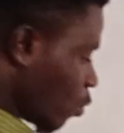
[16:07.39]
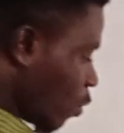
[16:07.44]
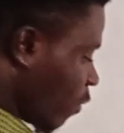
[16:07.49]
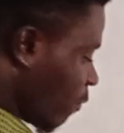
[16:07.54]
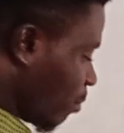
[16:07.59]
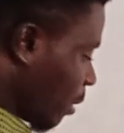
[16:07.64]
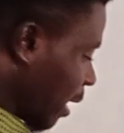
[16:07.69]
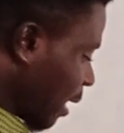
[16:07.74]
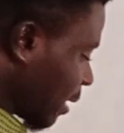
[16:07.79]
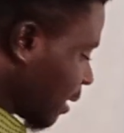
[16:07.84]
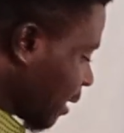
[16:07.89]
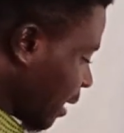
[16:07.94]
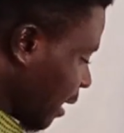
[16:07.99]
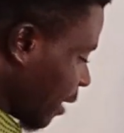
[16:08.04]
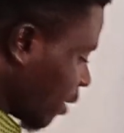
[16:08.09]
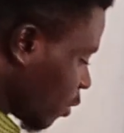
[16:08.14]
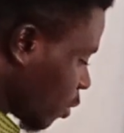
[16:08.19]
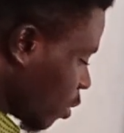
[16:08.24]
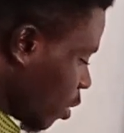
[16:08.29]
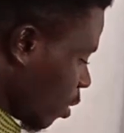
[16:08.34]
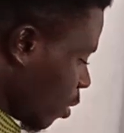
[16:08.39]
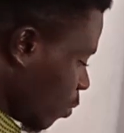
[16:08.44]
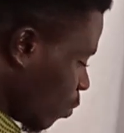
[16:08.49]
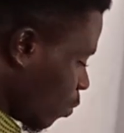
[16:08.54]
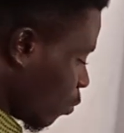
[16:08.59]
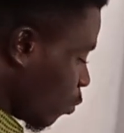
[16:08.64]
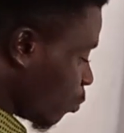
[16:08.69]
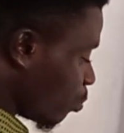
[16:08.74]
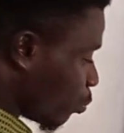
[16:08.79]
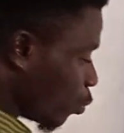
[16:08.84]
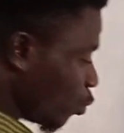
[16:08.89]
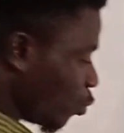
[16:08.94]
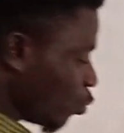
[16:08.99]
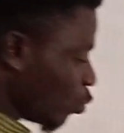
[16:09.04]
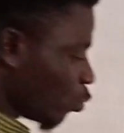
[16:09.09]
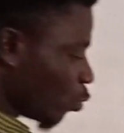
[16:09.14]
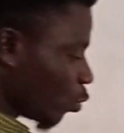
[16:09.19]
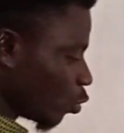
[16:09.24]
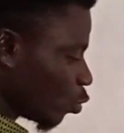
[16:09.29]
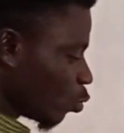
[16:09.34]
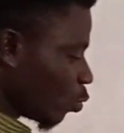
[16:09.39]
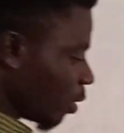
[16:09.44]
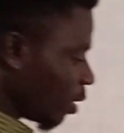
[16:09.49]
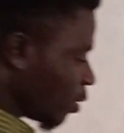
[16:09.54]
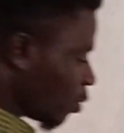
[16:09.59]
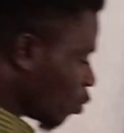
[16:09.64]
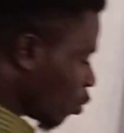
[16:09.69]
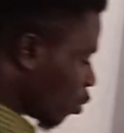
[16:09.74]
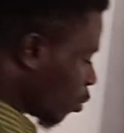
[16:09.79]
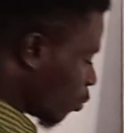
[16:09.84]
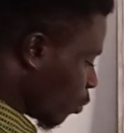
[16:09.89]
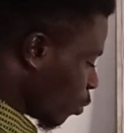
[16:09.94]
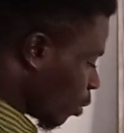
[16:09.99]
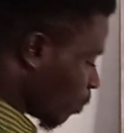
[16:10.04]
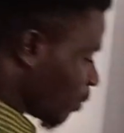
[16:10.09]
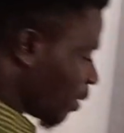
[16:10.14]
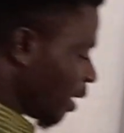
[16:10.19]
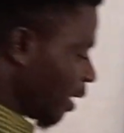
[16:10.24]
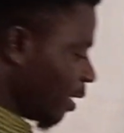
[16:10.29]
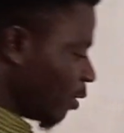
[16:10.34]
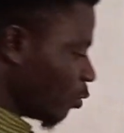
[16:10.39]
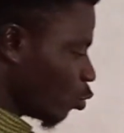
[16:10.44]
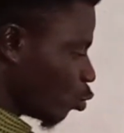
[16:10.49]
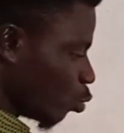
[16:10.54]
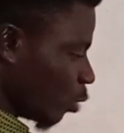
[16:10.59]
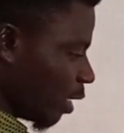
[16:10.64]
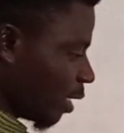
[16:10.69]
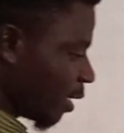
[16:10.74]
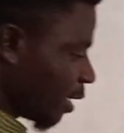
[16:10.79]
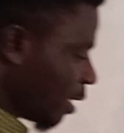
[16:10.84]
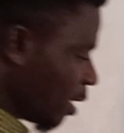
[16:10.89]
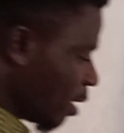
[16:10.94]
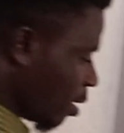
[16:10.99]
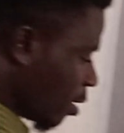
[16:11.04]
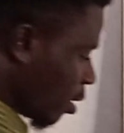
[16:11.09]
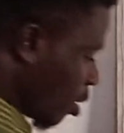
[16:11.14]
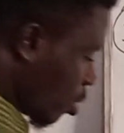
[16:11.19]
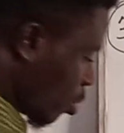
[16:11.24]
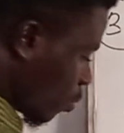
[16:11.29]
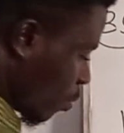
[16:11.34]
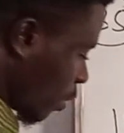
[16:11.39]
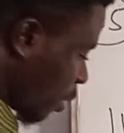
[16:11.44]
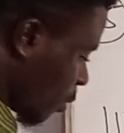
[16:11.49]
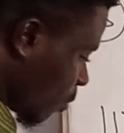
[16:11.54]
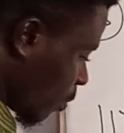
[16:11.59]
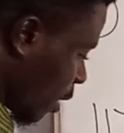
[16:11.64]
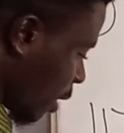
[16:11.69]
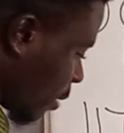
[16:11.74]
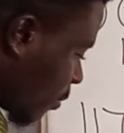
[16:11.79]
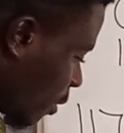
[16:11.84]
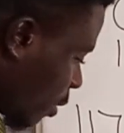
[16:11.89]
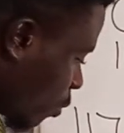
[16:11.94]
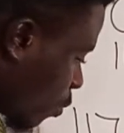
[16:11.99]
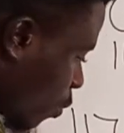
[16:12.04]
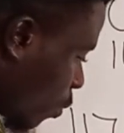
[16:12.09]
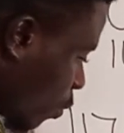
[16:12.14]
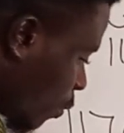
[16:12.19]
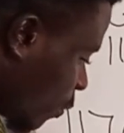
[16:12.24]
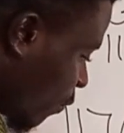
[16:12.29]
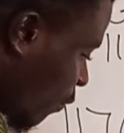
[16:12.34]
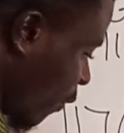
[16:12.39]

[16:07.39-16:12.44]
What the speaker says: 12 plus 8, we produce what? 20, or we obtain 20, which one will equal to